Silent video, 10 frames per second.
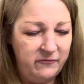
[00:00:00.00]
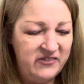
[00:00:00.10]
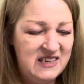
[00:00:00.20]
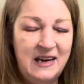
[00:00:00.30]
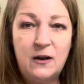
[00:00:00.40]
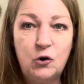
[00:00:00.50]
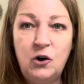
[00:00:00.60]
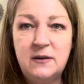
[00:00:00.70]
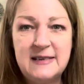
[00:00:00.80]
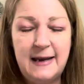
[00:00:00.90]
it's any good,
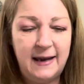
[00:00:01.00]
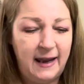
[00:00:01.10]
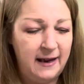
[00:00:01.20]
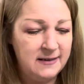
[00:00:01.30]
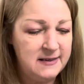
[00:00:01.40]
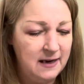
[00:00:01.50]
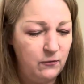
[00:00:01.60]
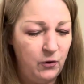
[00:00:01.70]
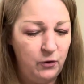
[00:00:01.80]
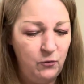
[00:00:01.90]
I'll take it into the
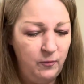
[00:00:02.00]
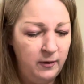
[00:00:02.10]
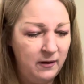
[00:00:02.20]
room.